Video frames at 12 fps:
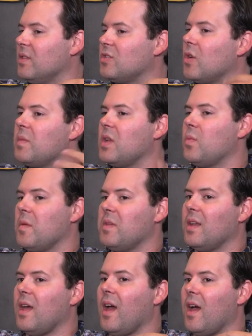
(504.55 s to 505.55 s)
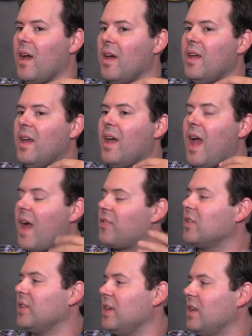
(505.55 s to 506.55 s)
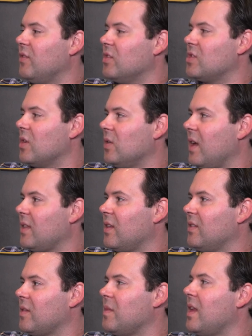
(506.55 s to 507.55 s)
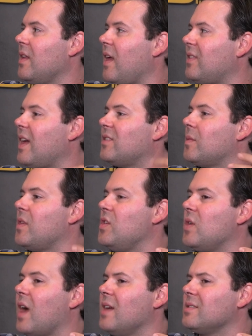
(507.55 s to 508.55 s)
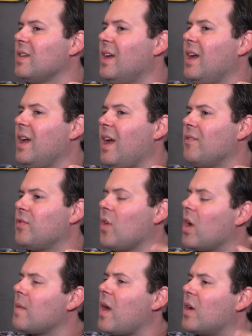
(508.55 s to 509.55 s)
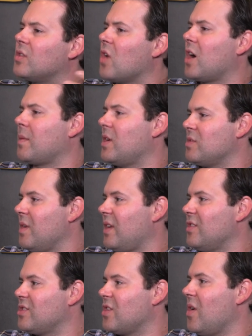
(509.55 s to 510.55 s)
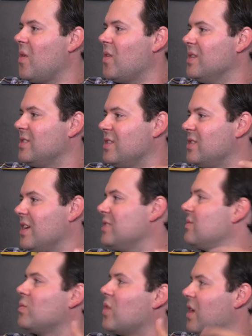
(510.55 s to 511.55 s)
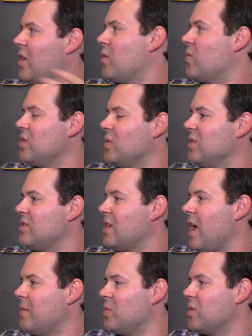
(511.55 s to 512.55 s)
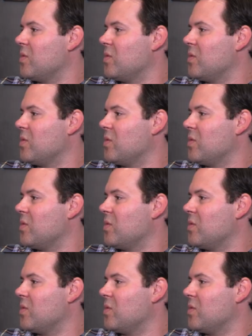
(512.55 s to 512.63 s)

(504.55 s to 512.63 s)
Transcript: so many women at the lead of a show like this. I mean, is that something you guys have thought about or talked about as you're making the show, or is it just we're here and we're doing the job and